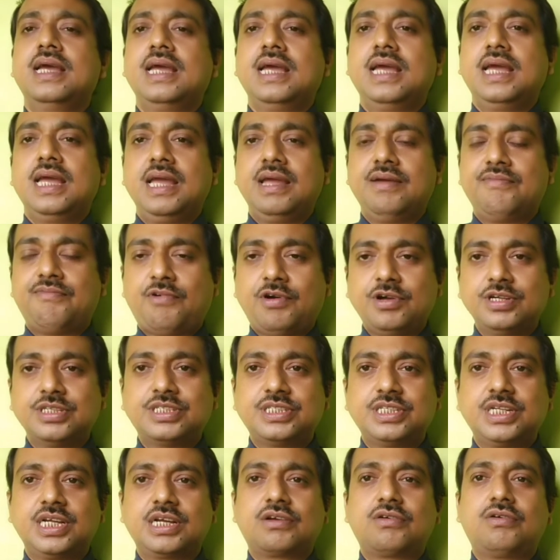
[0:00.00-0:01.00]
a
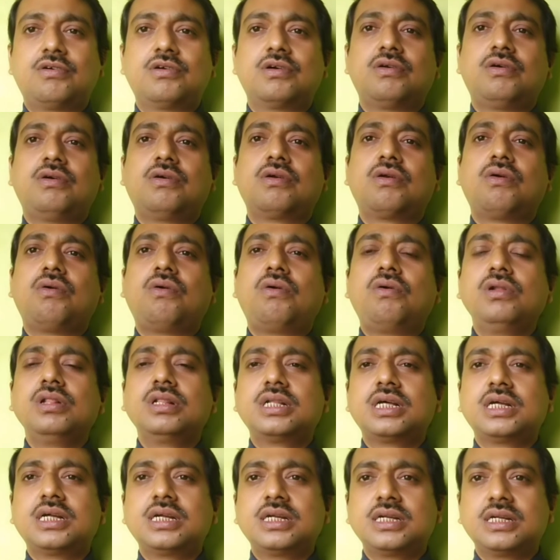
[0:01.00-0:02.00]
voice record, or all
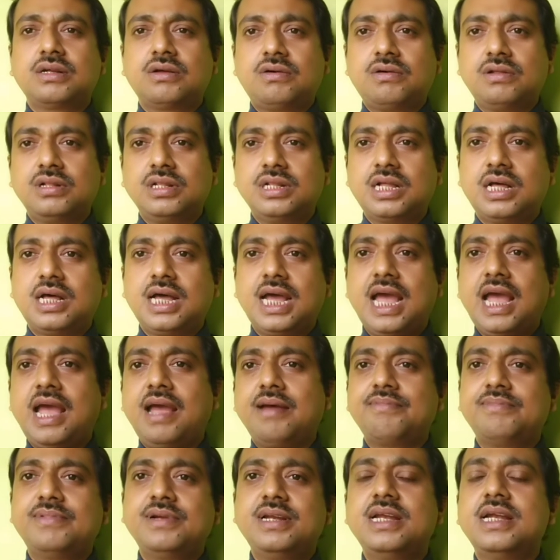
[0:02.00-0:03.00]
the
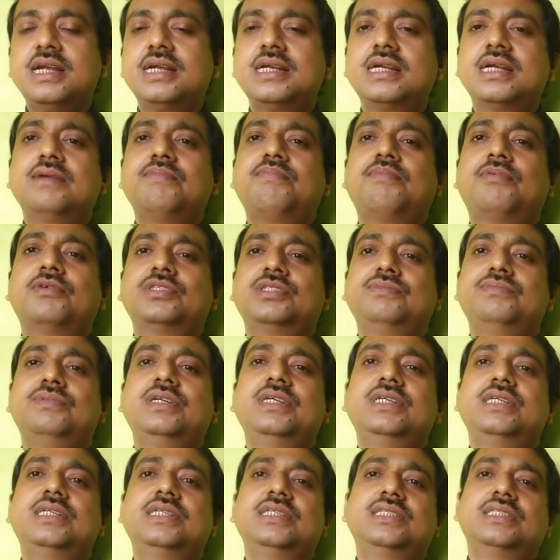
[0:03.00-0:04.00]
app related
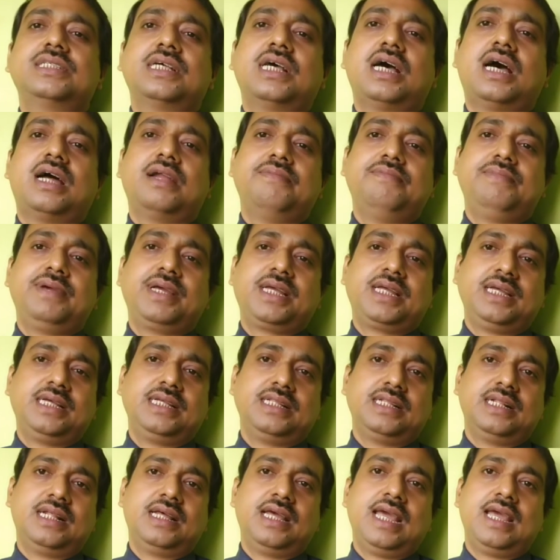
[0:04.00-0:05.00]
possibilities are
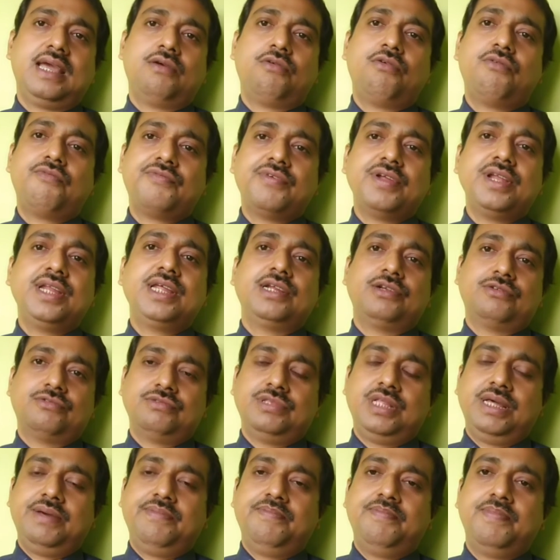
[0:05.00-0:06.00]
making a opening to
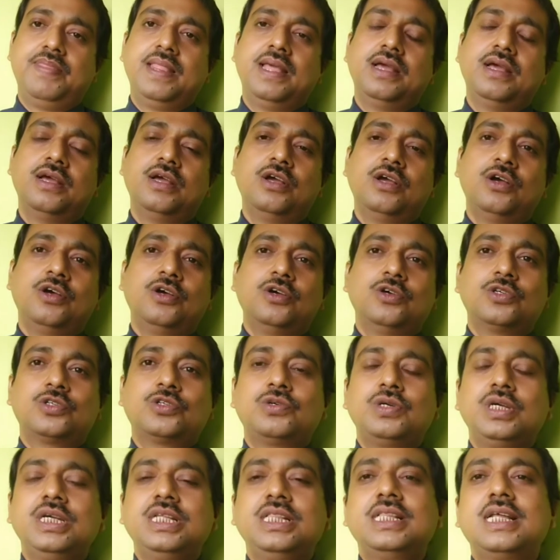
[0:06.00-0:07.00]
them.
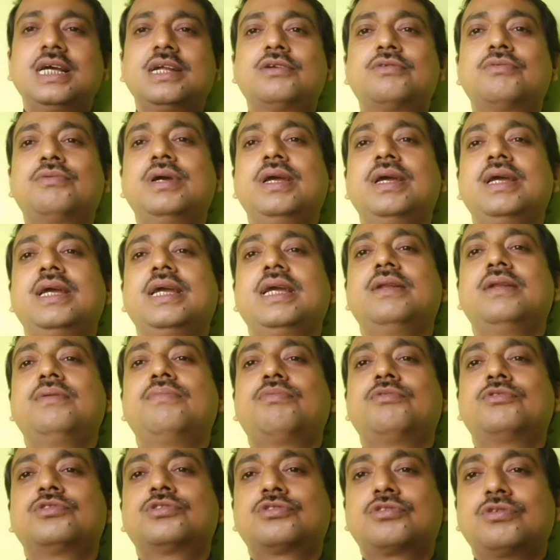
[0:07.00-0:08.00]
So in that way, in
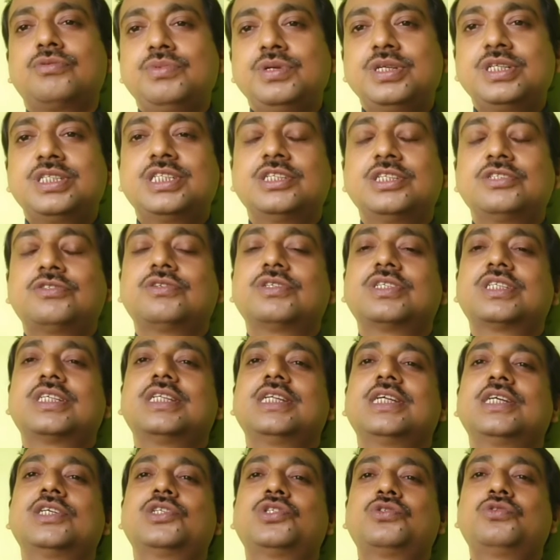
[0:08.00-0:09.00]
post-COVID
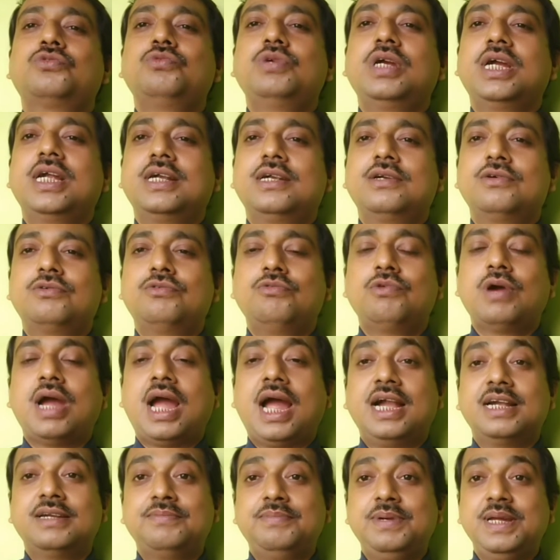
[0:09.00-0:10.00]
situation, a student who
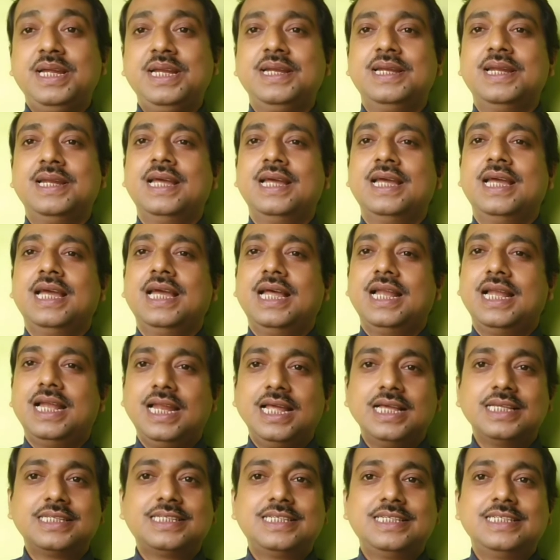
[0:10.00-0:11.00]
had been
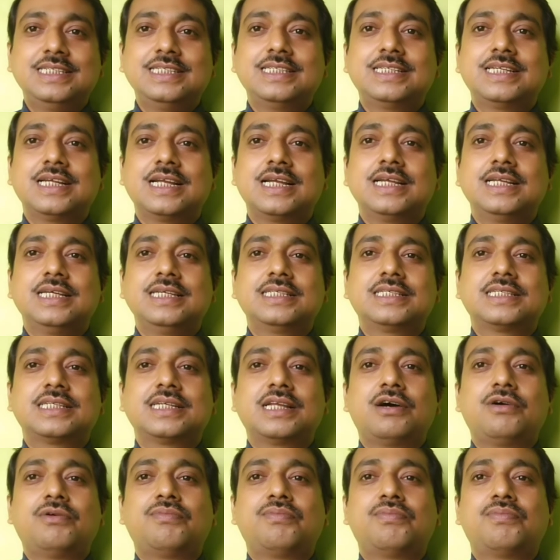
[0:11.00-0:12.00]
less digital is
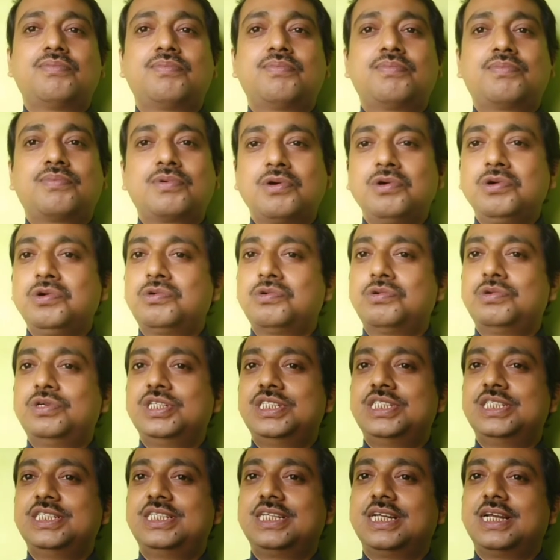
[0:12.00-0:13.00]
now prone to
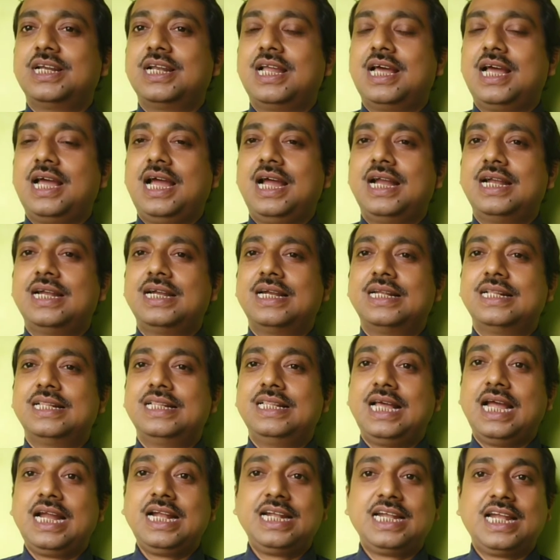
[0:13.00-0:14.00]
digital, and
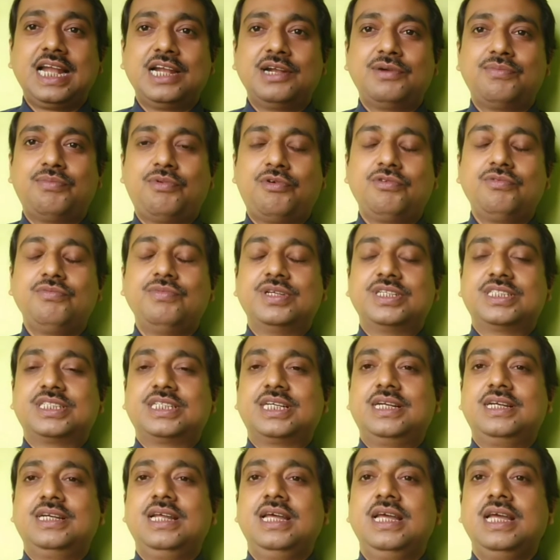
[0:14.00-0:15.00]
that
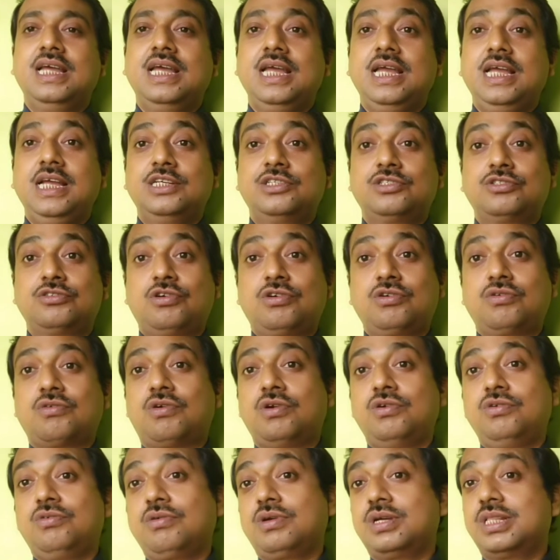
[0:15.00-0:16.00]
transformation is not
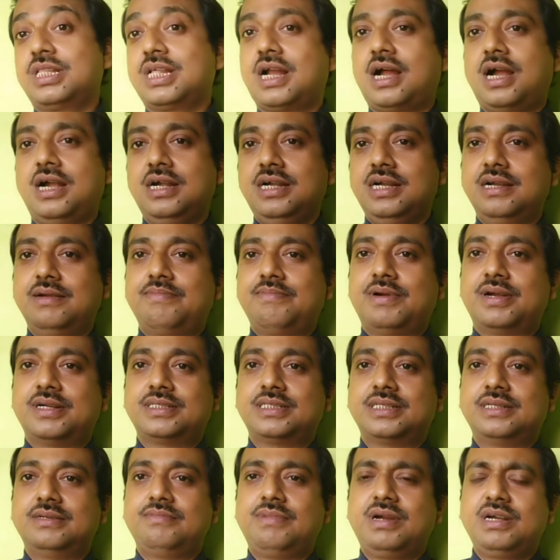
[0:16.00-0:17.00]
altogether
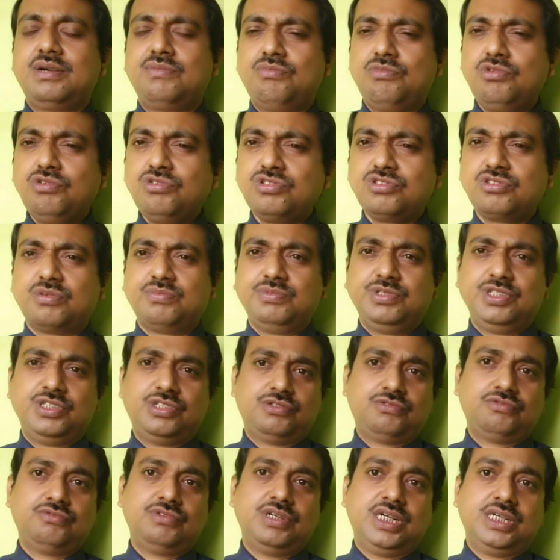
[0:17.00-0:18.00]
100%, but most of the
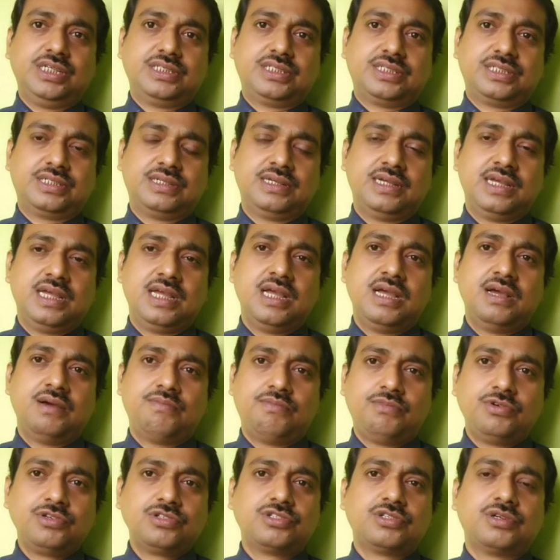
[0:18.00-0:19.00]
students
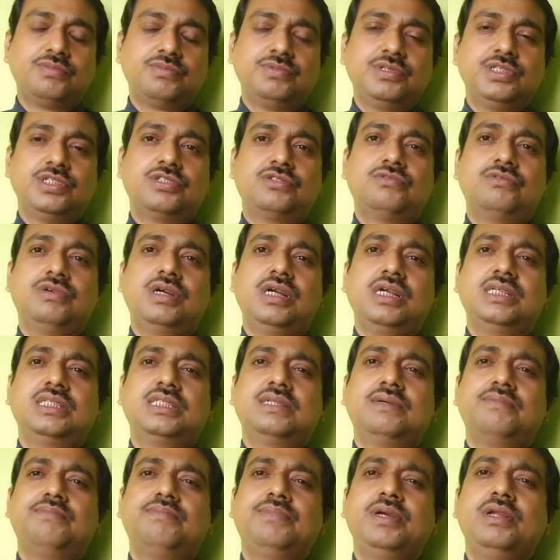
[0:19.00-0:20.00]

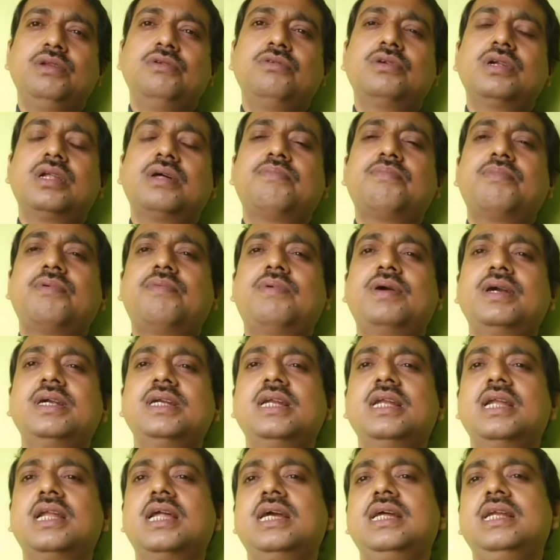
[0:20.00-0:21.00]
below the
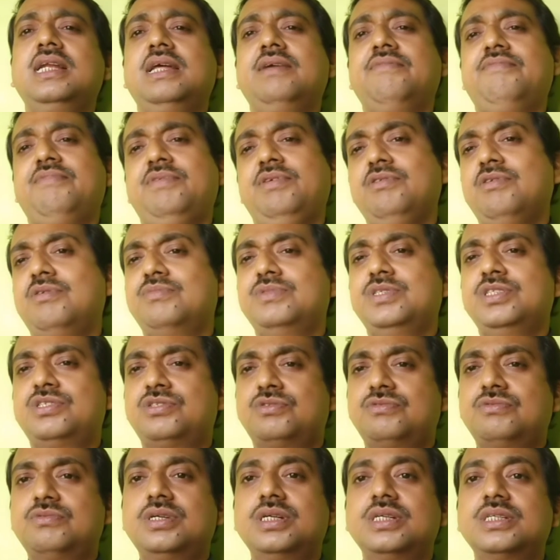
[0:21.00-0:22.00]
poverty line, a few of the
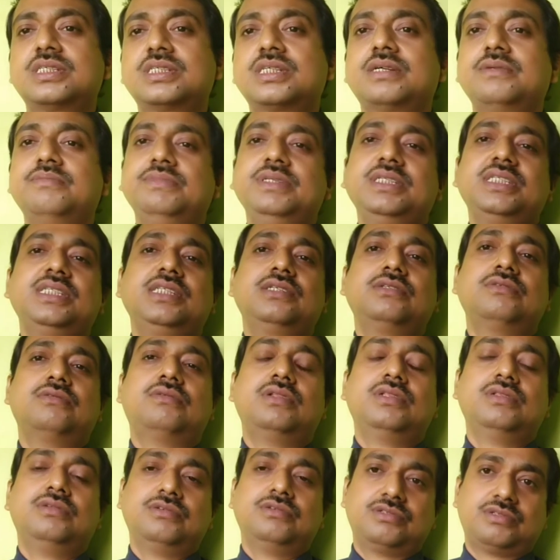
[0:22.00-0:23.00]
students are missing
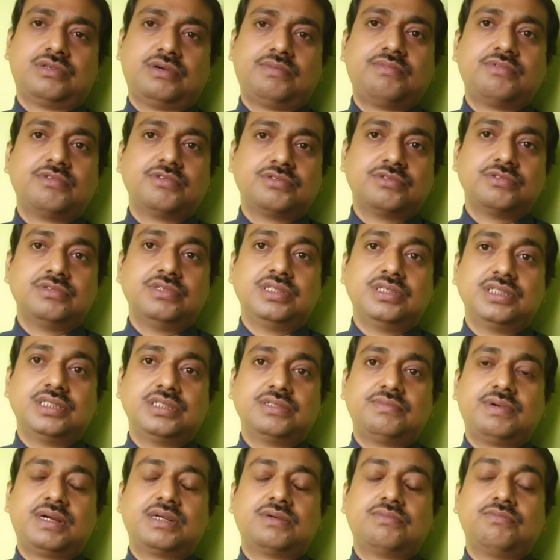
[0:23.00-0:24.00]
all those
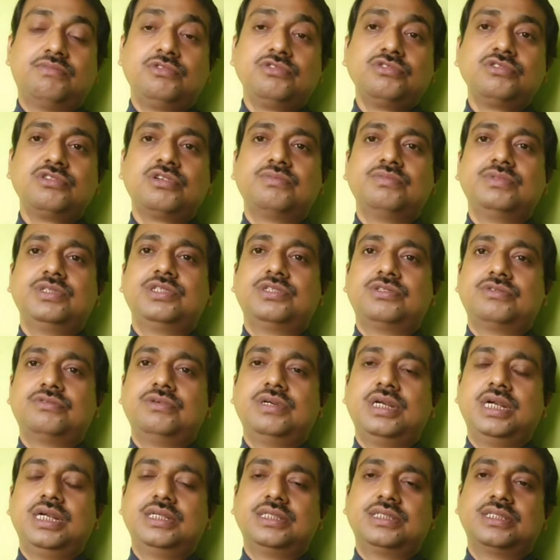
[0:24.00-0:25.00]
opportunities, but most of the
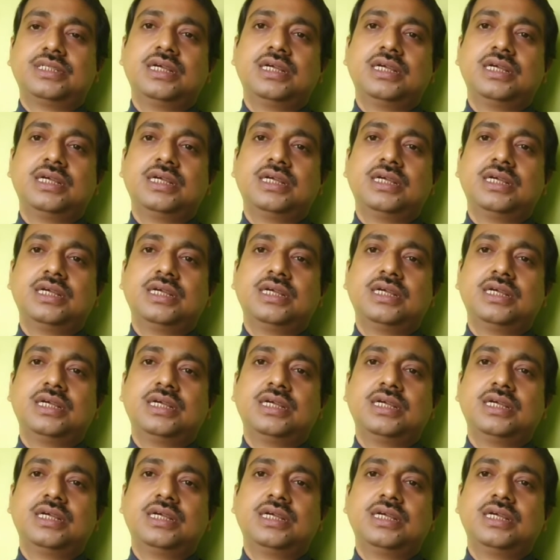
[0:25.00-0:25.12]
students